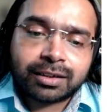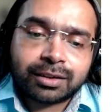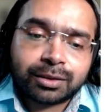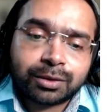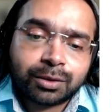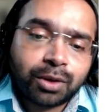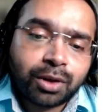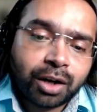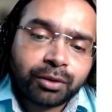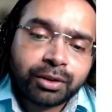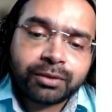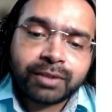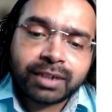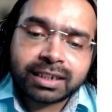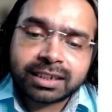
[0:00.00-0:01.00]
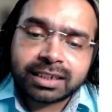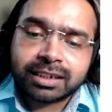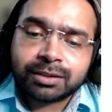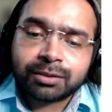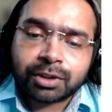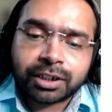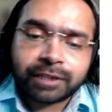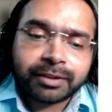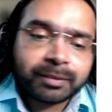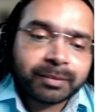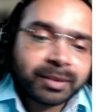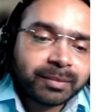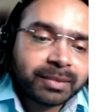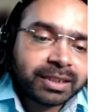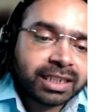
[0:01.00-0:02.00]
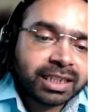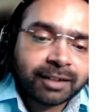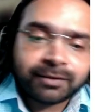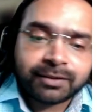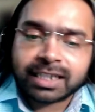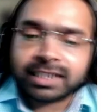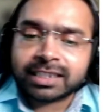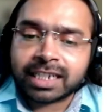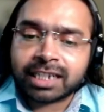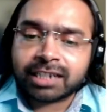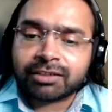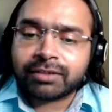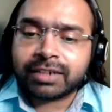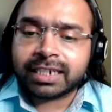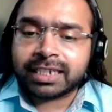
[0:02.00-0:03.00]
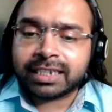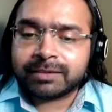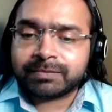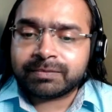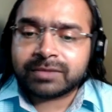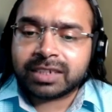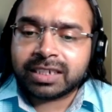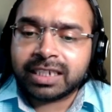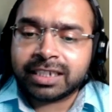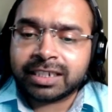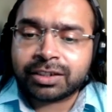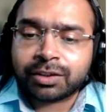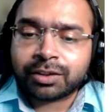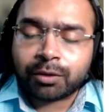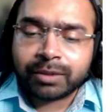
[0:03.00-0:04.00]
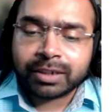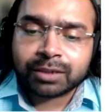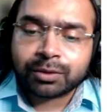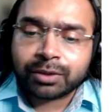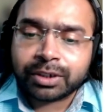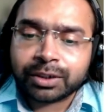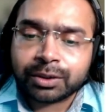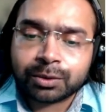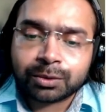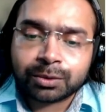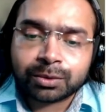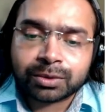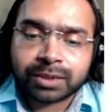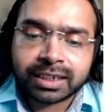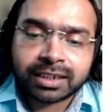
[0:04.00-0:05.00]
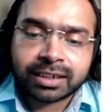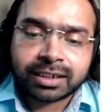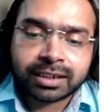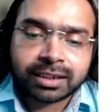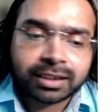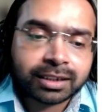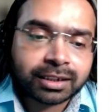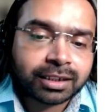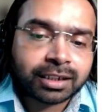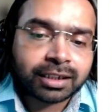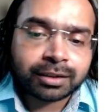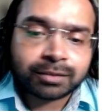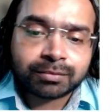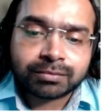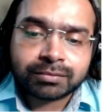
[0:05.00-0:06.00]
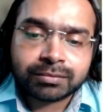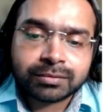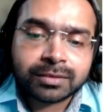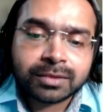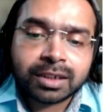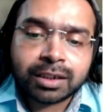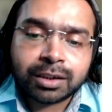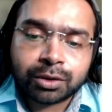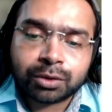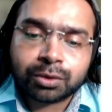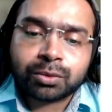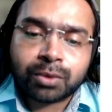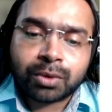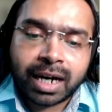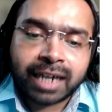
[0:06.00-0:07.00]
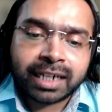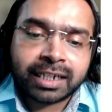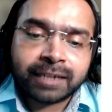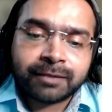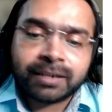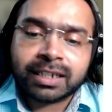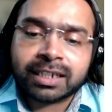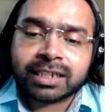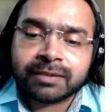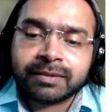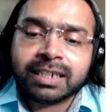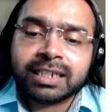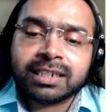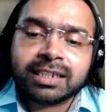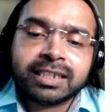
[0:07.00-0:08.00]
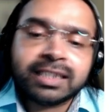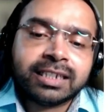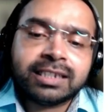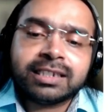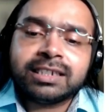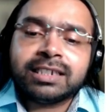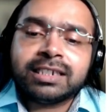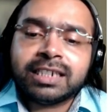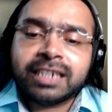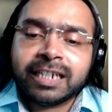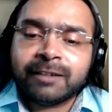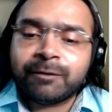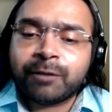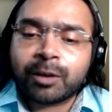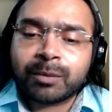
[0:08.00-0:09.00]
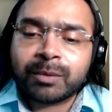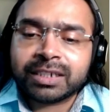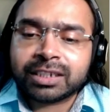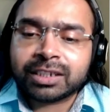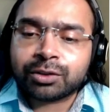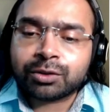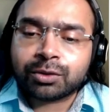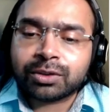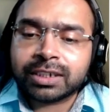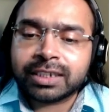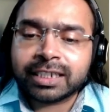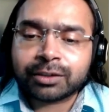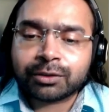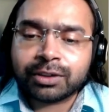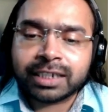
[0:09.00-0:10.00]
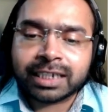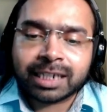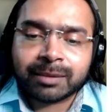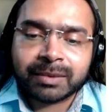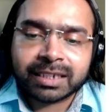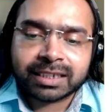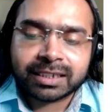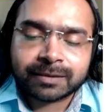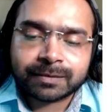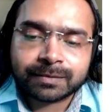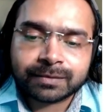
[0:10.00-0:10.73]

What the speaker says: So how it works is whatever may be the left hand side query, it's always going to return true, and it will reveal the information stored in the SQL database.